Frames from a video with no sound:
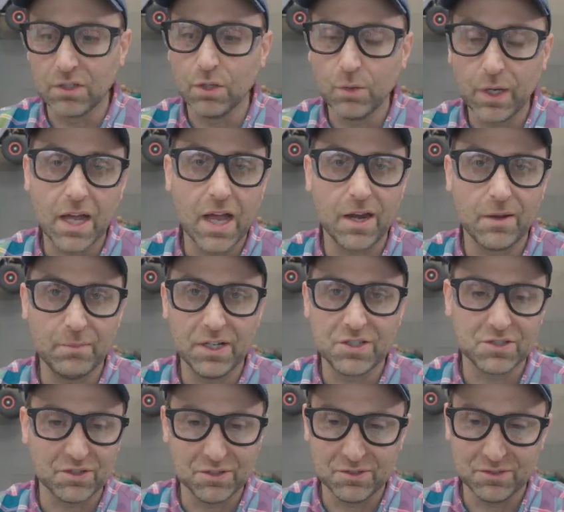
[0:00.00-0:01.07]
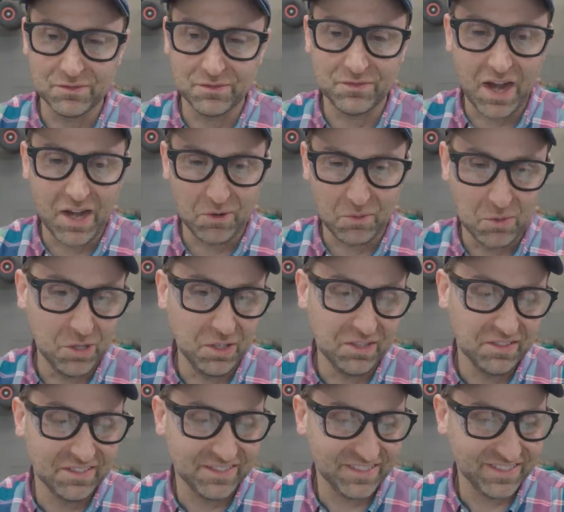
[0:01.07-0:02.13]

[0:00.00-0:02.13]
gluing on a bunch of firewood.